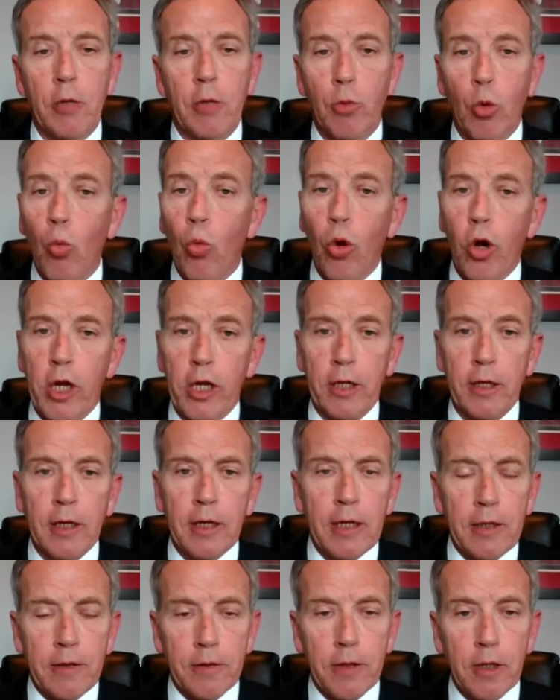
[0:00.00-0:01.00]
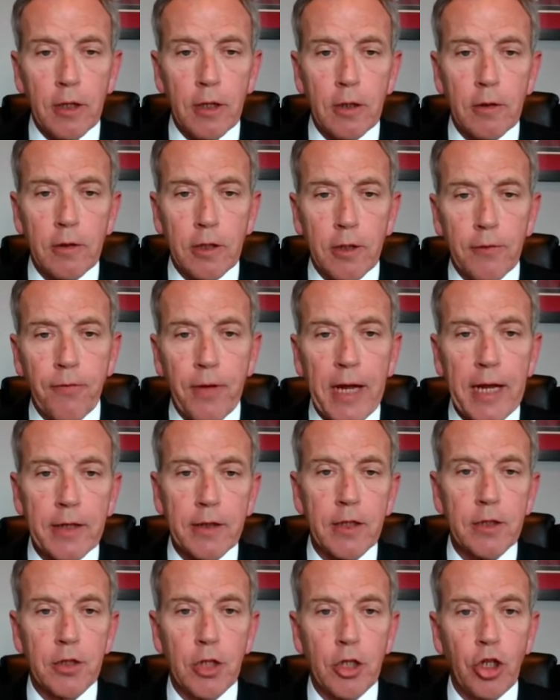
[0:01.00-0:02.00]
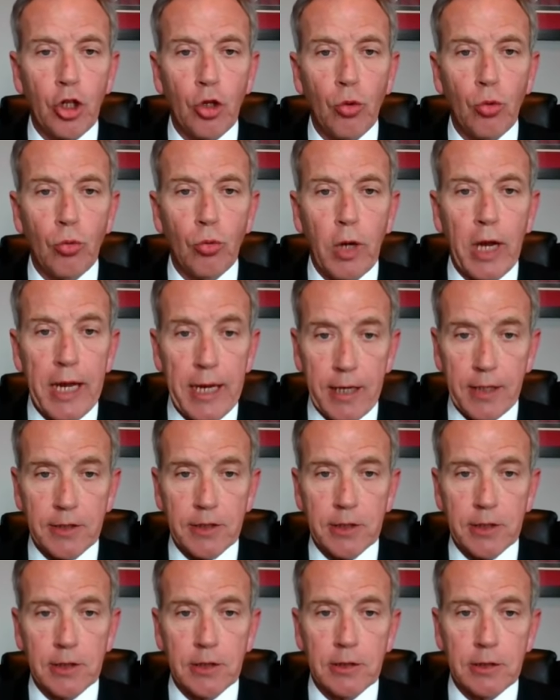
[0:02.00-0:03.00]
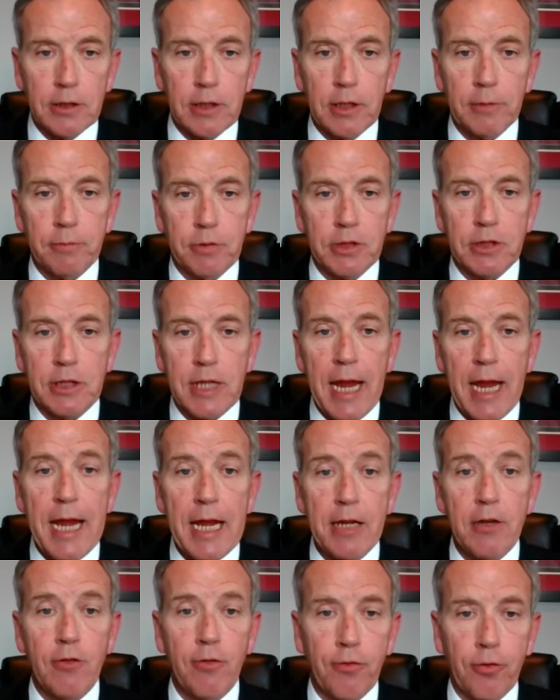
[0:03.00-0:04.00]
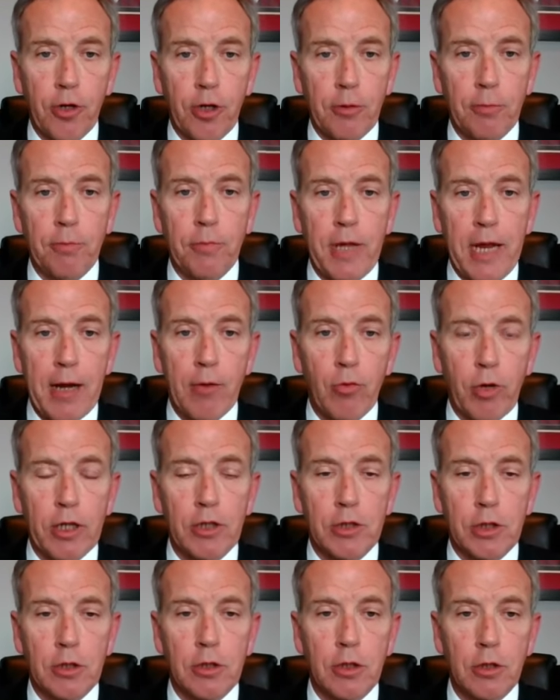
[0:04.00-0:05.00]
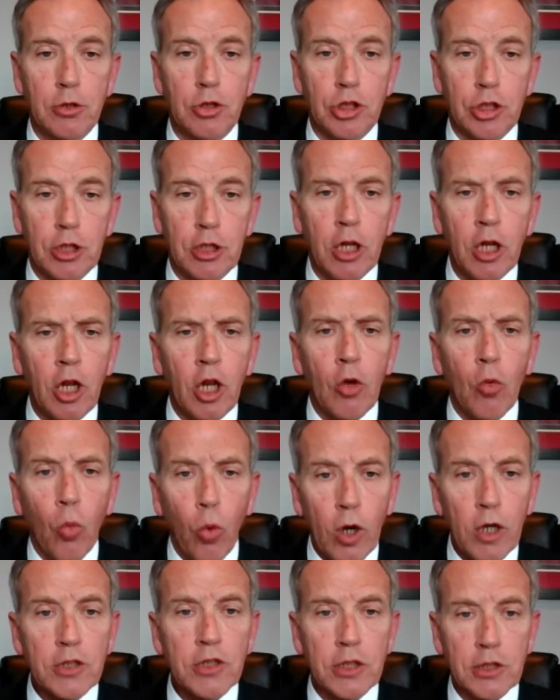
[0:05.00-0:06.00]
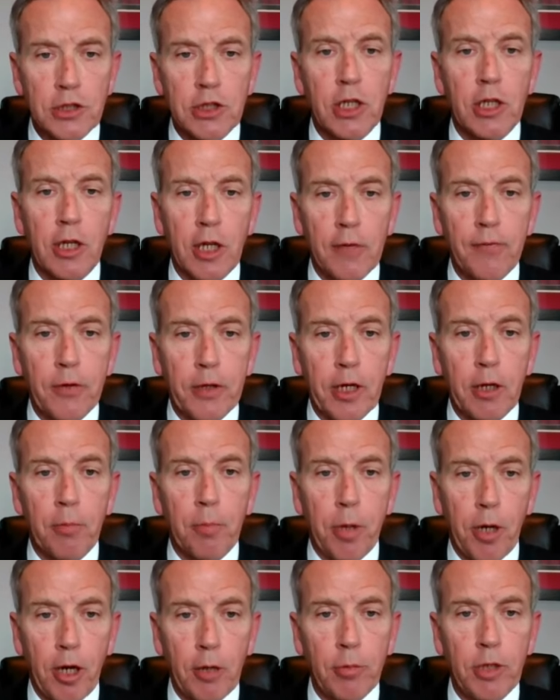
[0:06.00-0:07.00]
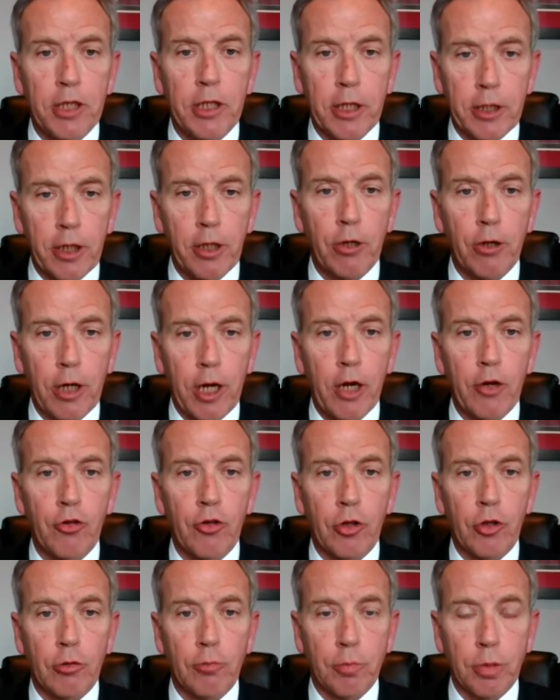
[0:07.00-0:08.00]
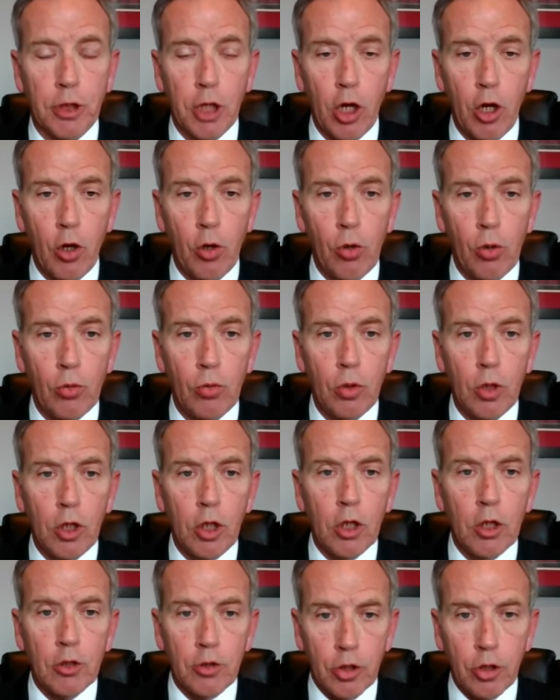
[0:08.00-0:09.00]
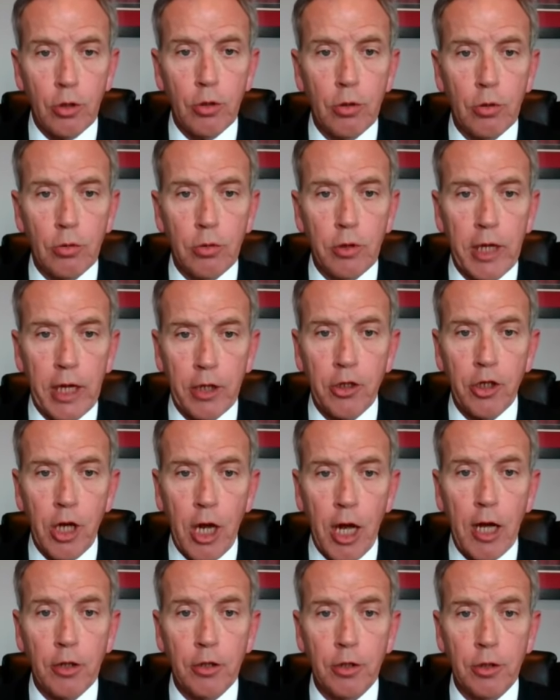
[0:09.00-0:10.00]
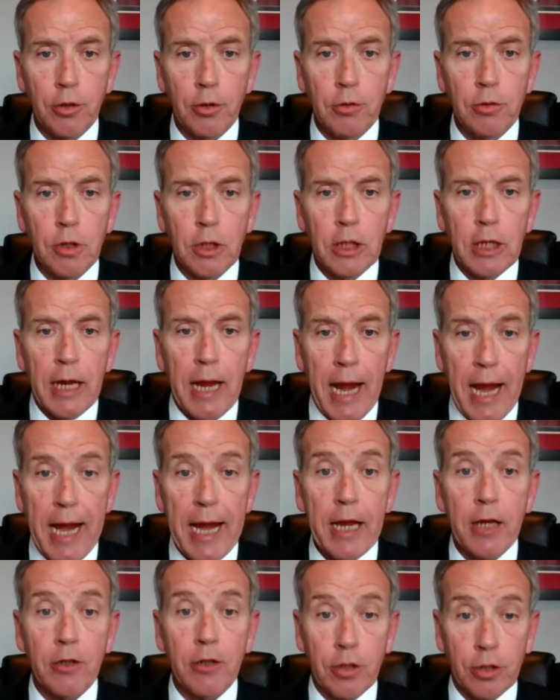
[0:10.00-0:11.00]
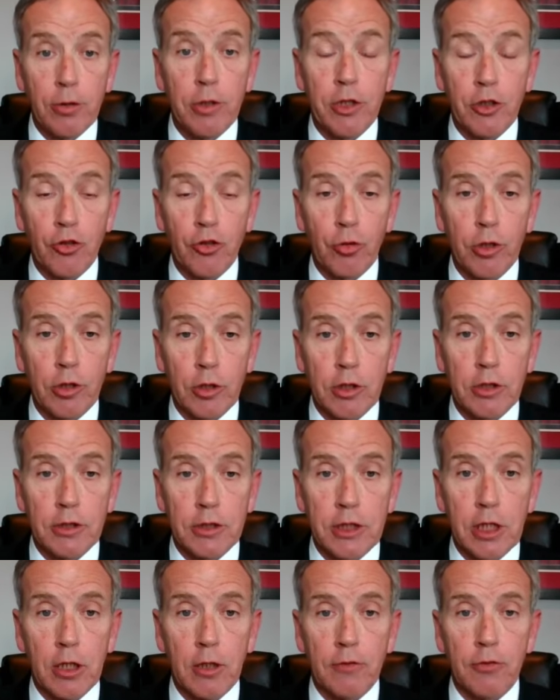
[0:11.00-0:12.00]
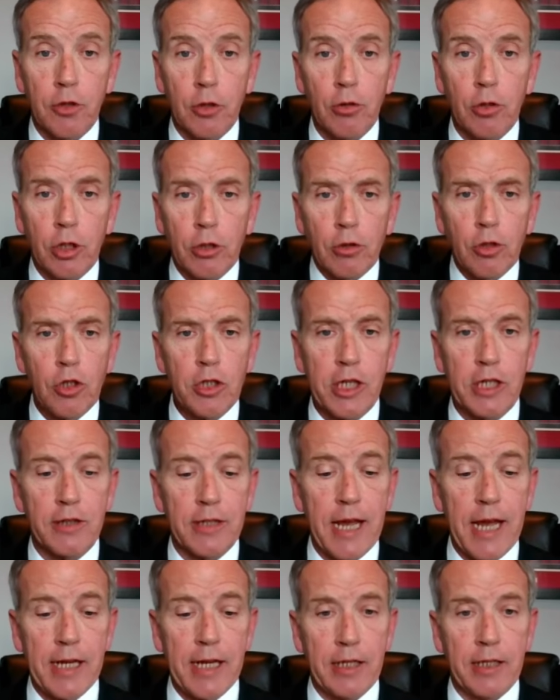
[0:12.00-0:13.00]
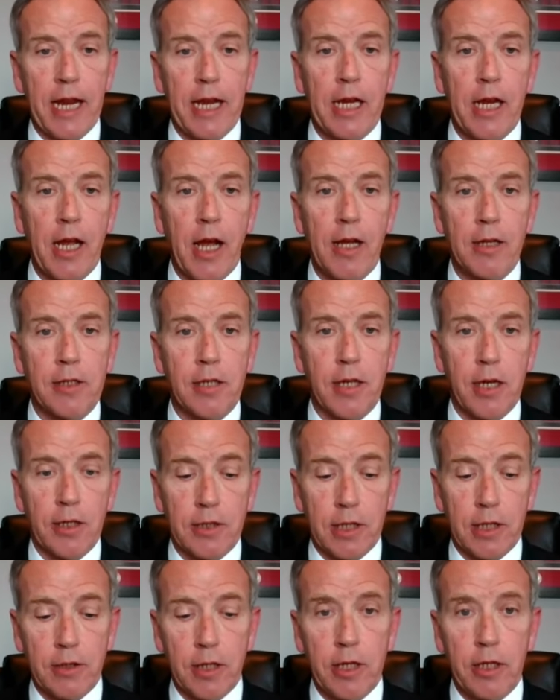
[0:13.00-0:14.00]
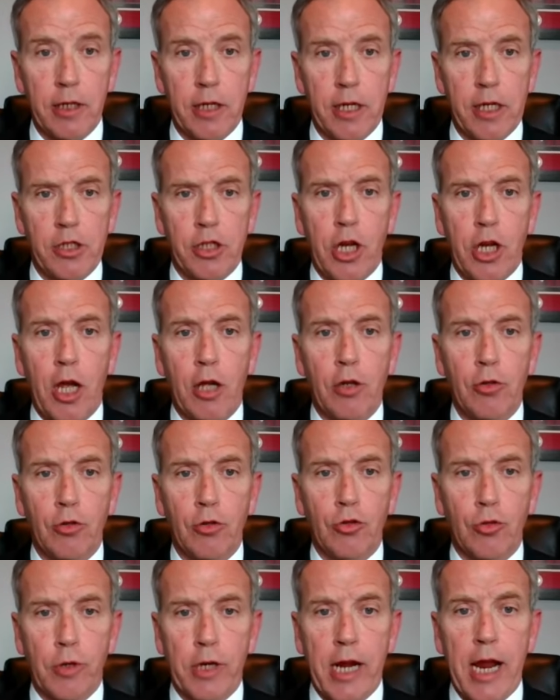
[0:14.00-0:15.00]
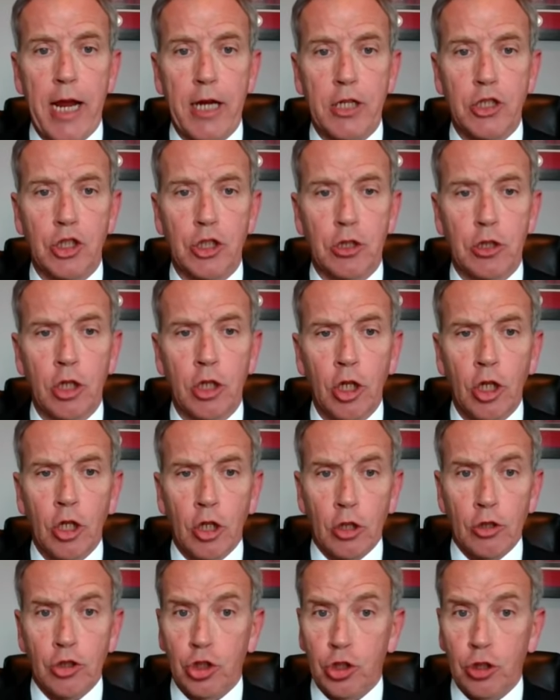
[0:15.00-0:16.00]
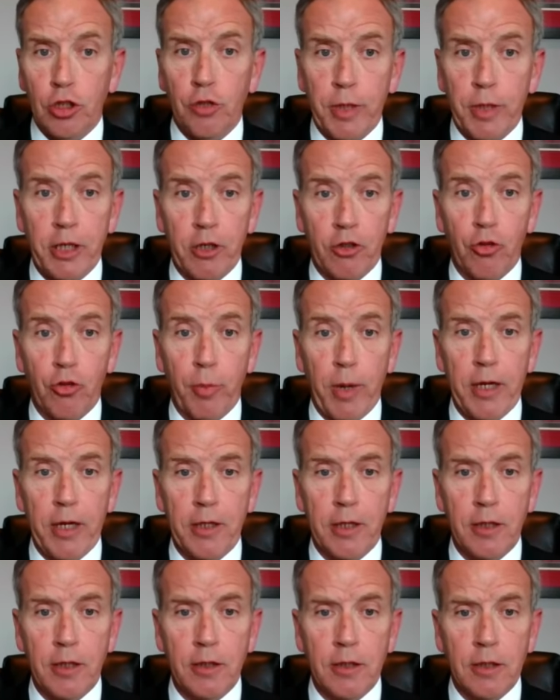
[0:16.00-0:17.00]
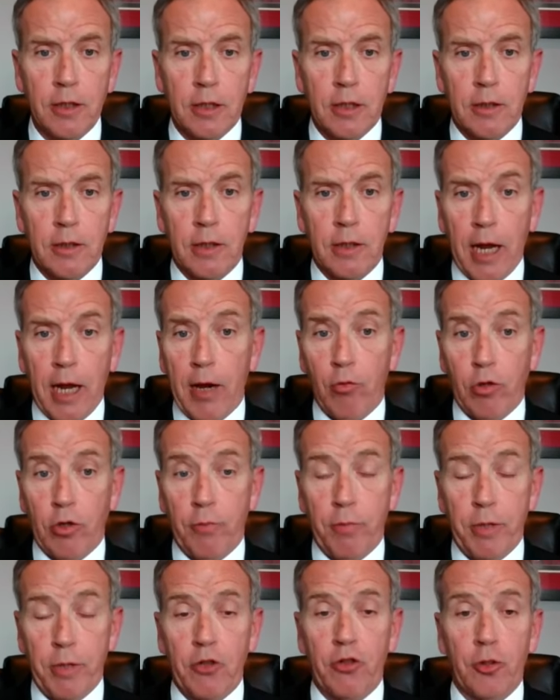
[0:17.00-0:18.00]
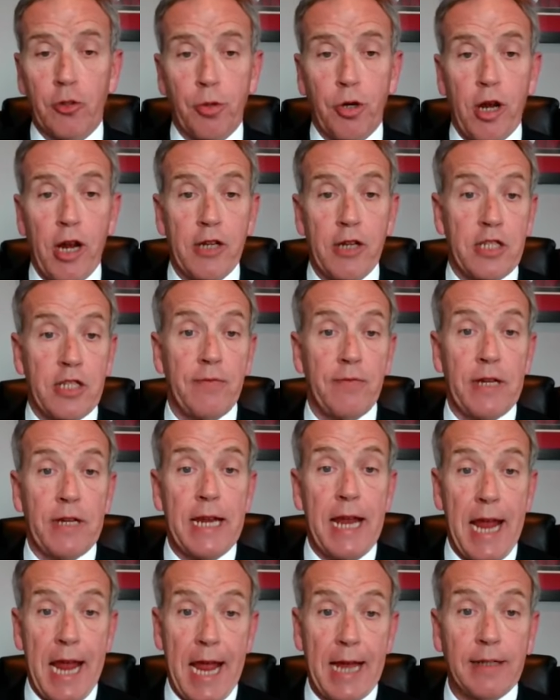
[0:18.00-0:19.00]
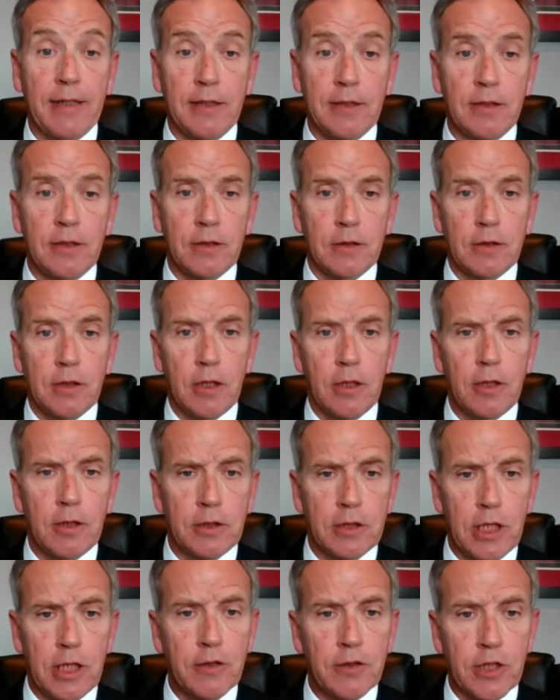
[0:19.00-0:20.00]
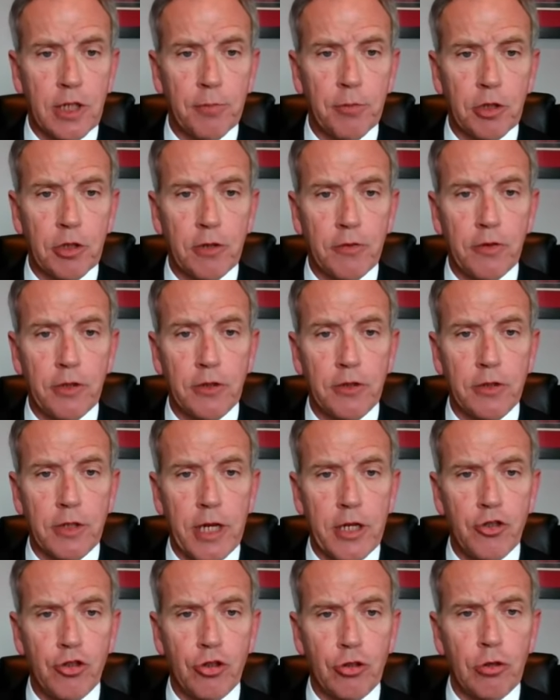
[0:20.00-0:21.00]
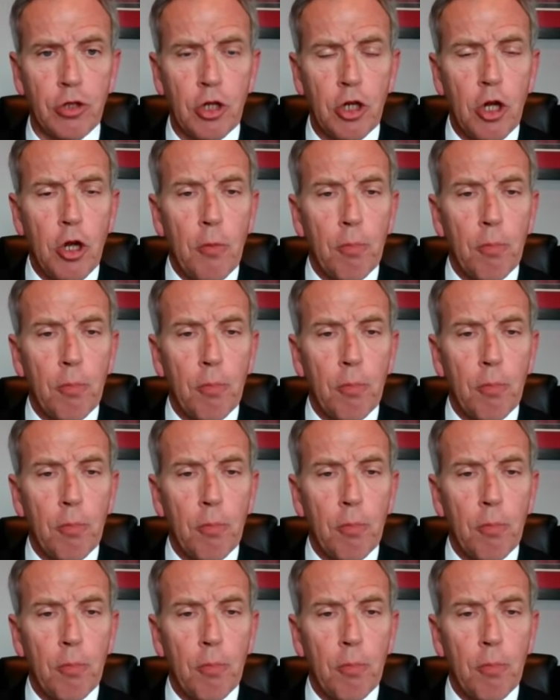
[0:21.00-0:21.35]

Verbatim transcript: Number one, the the fact that the U.S. abstained from that resolution was a significant public and international blow to Netanyahu and to Israel itself. So you look at that in that context. I think Netanyahu's reaction should have been expected. Uh, I would have been surprised if he hadn't uh, said something of this nature.